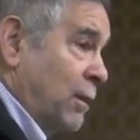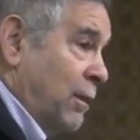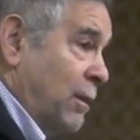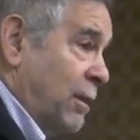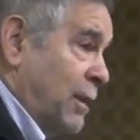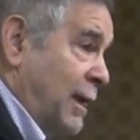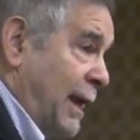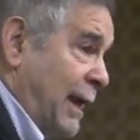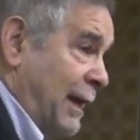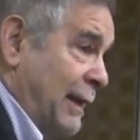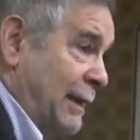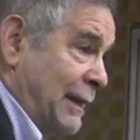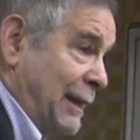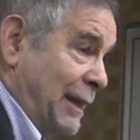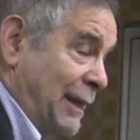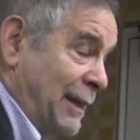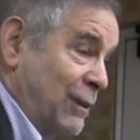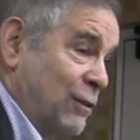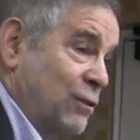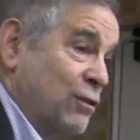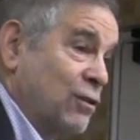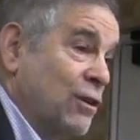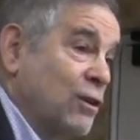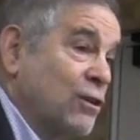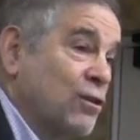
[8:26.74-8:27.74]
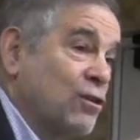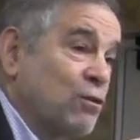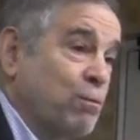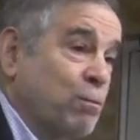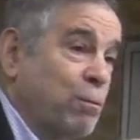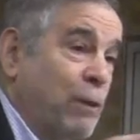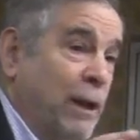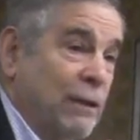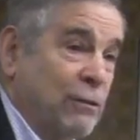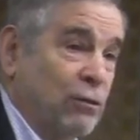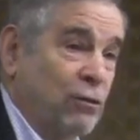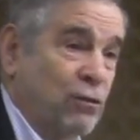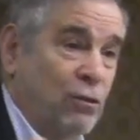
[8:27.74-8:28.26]
that is
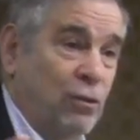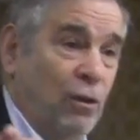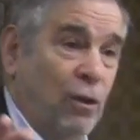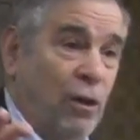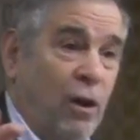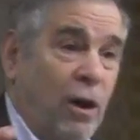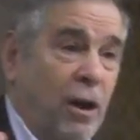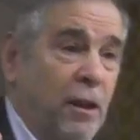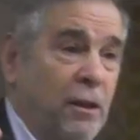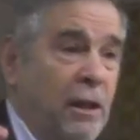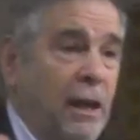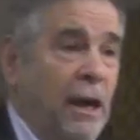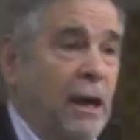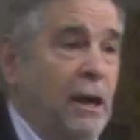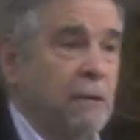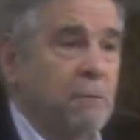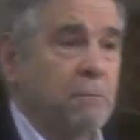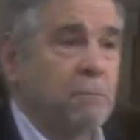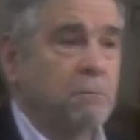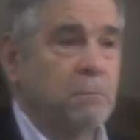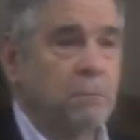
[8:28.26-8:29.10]
expressed on that.